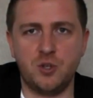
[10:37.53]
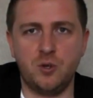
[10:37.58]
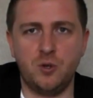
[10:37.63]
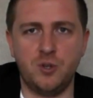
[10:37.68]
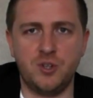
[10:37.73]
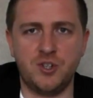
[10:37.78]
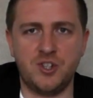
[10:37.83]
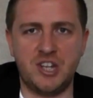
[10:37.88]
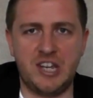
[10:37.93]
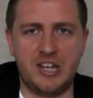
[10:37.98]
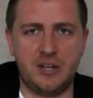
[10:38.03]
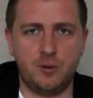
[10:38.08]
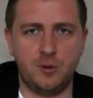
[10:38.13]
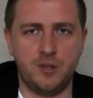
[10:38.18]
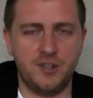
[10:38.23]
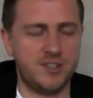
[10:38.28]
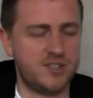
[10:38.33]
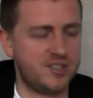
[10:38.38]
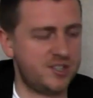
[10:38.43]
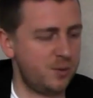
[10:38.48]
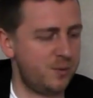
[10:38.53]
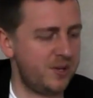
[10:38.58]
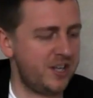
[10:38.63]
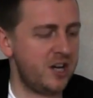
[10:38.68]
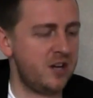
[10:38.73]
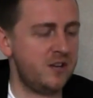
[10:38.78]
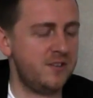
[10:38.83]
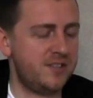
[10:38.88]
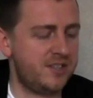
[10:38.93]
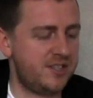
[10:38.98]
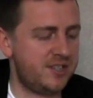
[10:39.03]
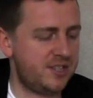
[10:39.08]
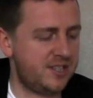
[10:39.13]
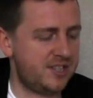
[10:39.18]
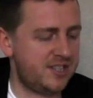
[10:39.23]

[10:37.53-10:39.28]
chord sequence. So we go D,